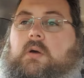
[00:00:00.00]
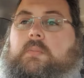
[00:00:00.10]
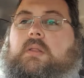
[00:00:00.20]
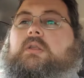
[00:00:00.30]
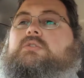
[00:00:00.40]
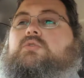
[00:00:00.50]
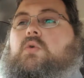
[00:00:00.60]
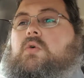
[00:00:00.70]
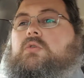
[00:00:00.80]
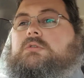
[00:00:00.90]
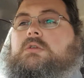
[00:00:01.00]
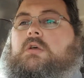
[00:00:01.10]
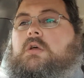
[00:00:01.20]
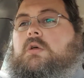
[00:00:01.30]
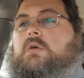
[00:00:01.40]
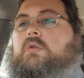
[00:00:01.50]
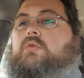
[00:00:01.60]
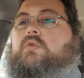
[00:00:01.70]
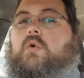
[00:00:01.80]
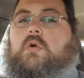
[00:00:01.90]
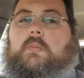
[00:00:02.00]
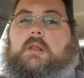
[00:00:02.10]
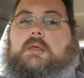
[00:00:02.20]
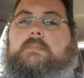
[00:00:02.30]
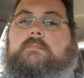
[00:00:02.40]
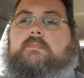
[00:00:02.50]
ability scores normally,